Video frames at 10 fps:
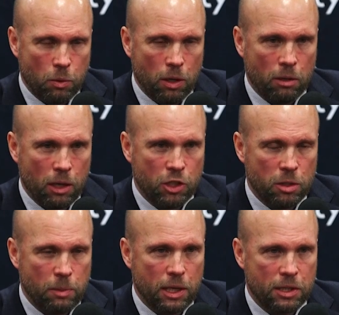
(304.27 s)
where it
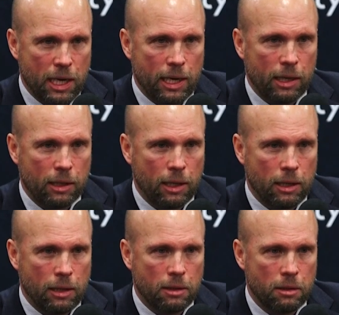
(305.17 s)
just means getting
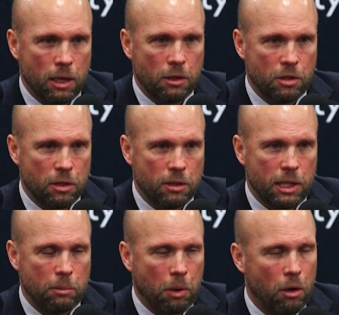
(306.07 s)
into the
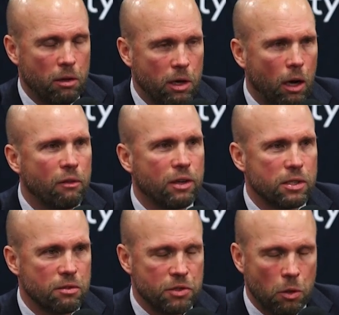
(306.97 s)
deep part of the
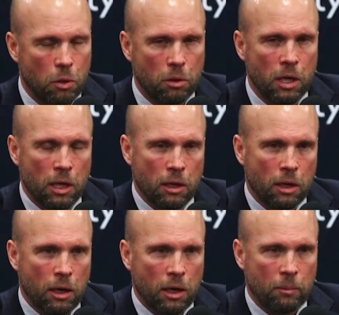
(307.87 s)
offensive zone,
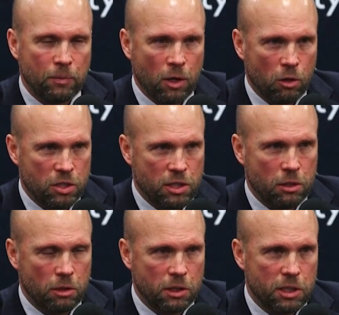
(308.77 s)
you know,
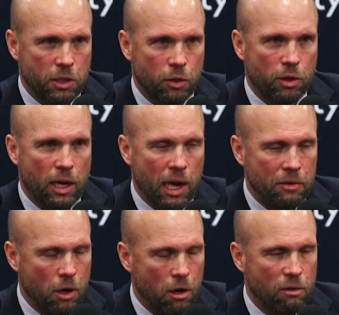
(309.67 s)
still continuing to have a
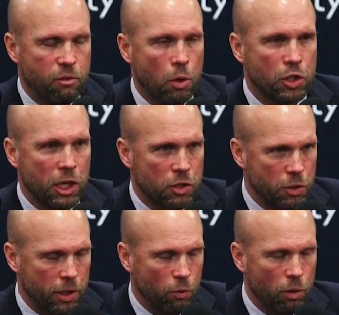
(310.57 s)
hard forecheck so
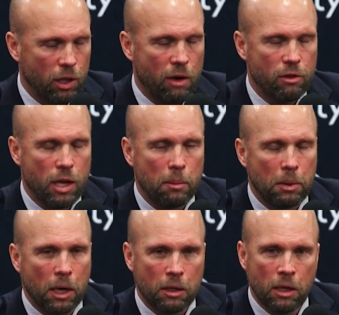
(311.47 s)
you can recover that
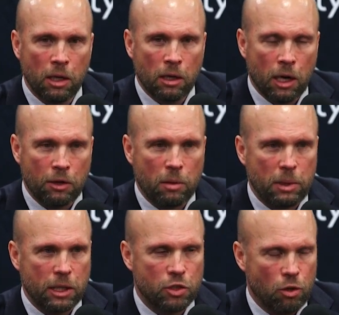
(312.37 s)
puck and then
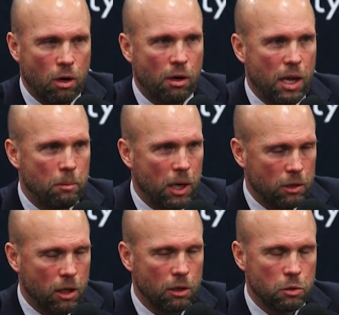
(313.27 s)
being strong on that puck,
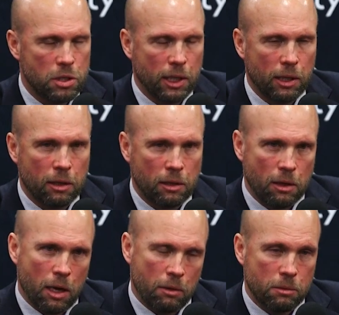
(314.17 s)
not losing it
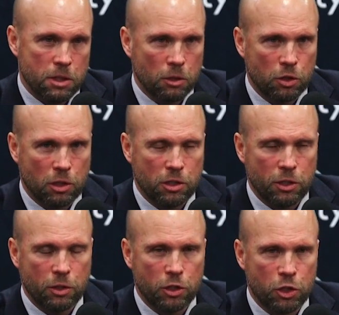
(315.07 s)
and still
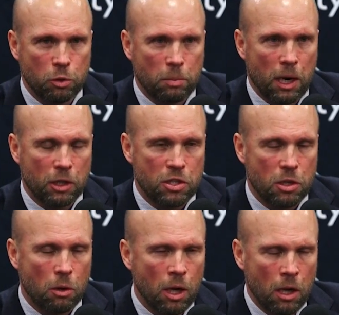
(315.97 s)
continuing to shoot pucks. So,